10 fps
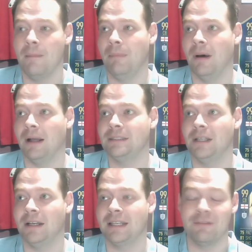
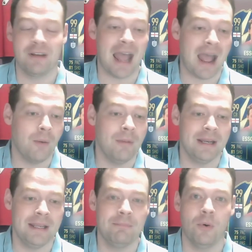But given how
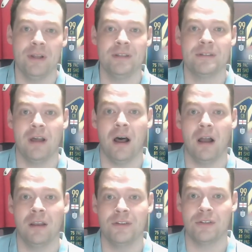many points that
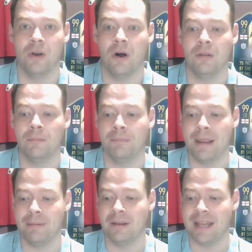Haaland has got,
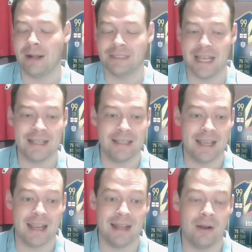people are now taking
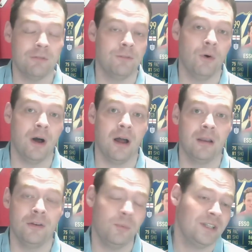Kane out for
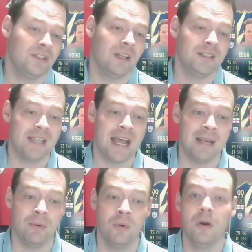Haaland, which is
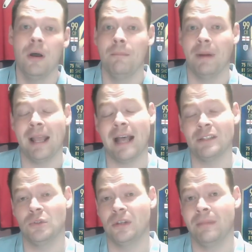understandable, but it has
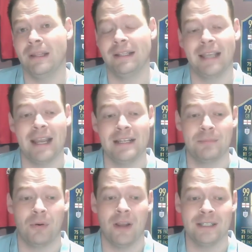also meant that Kane's
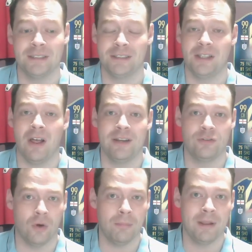price has started
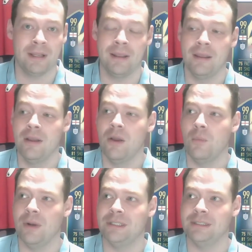dropping,
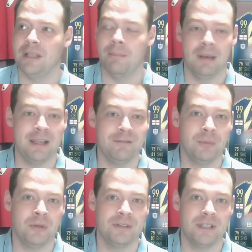which is
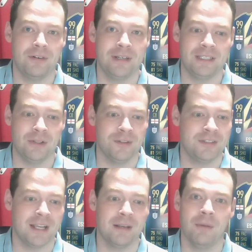unbelievable considering he's got the
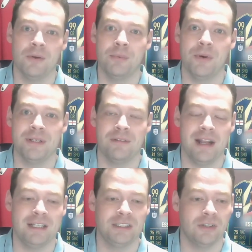second most points of
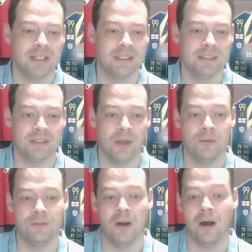any striker so
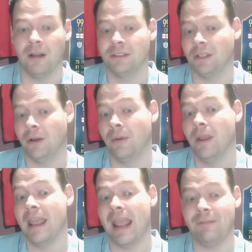far. So
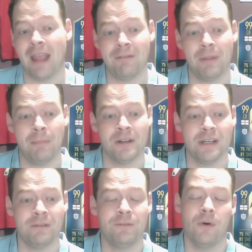if you have the
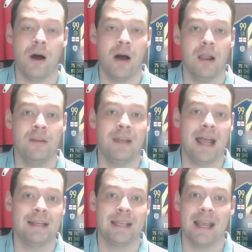budget for Haaland
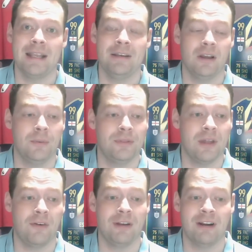and Kane, I would
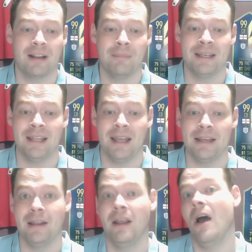thoroughly recommend Kane.